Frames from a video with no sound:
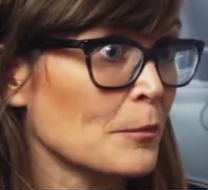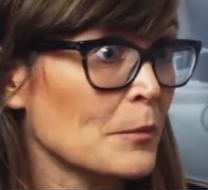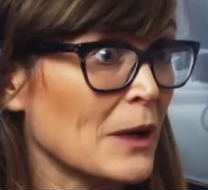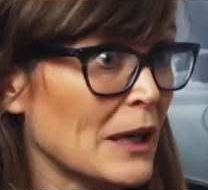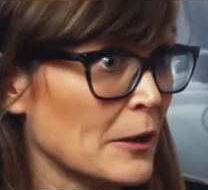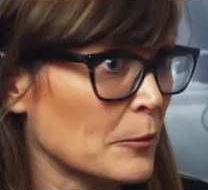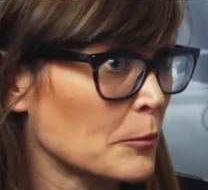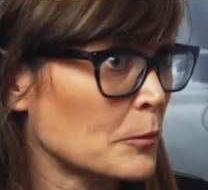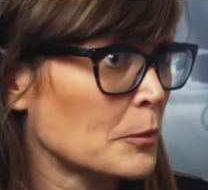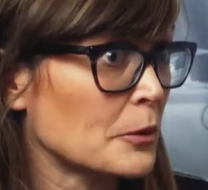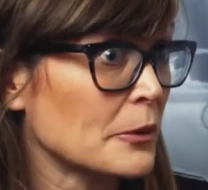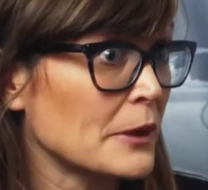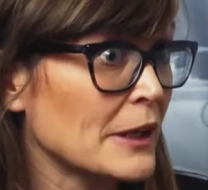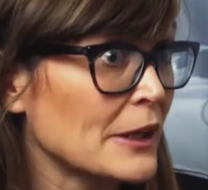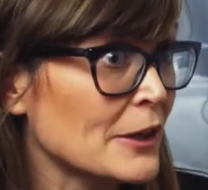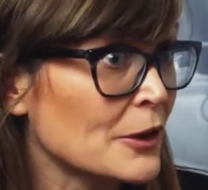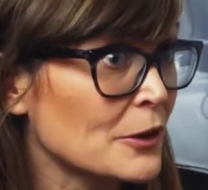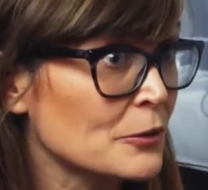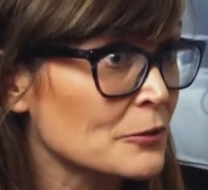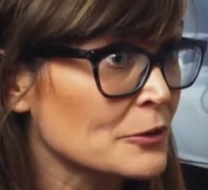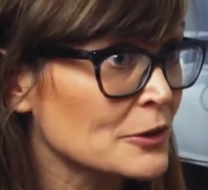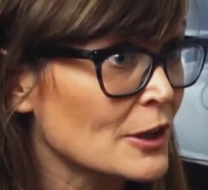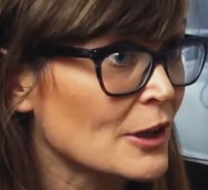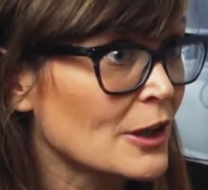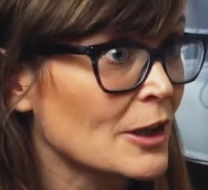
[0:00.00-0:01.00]
and
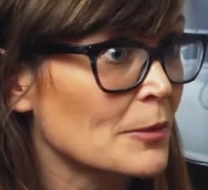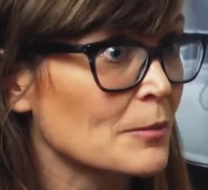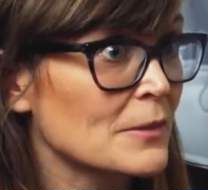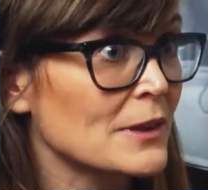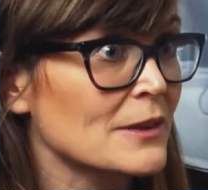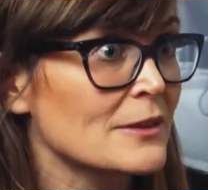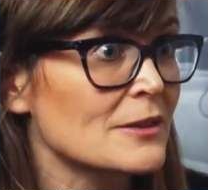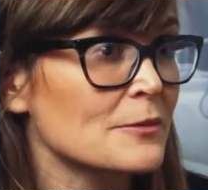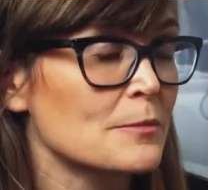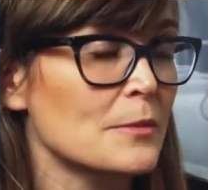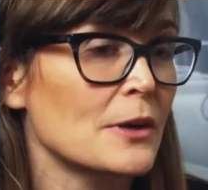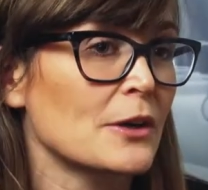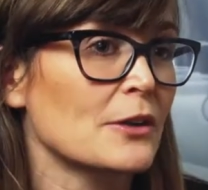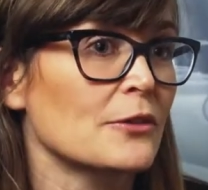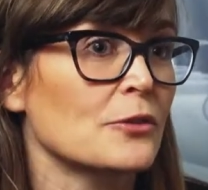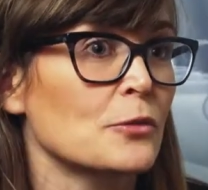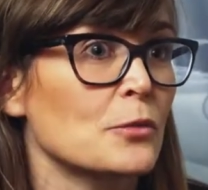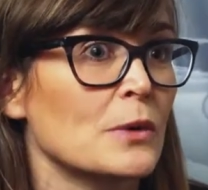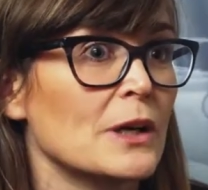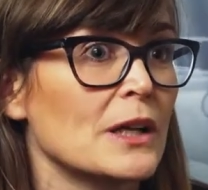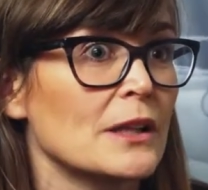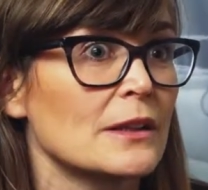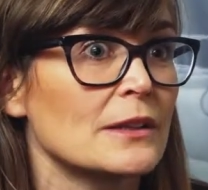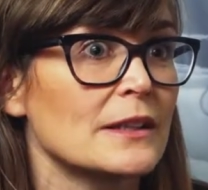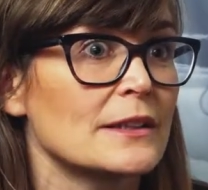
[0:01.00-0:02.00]
pre-owned garments, but as
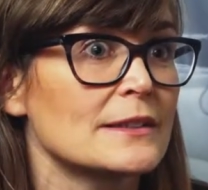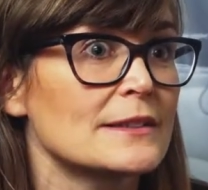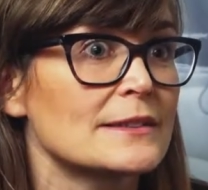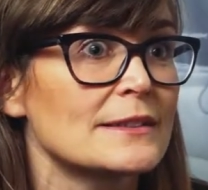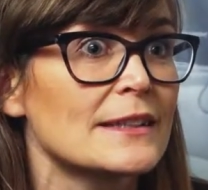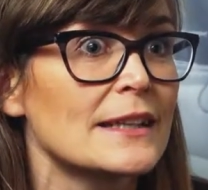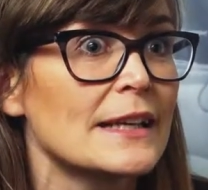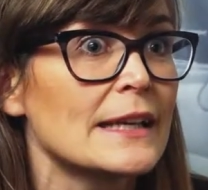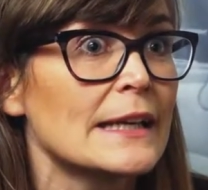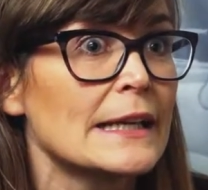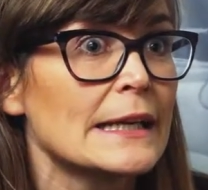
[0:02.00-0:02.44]
well as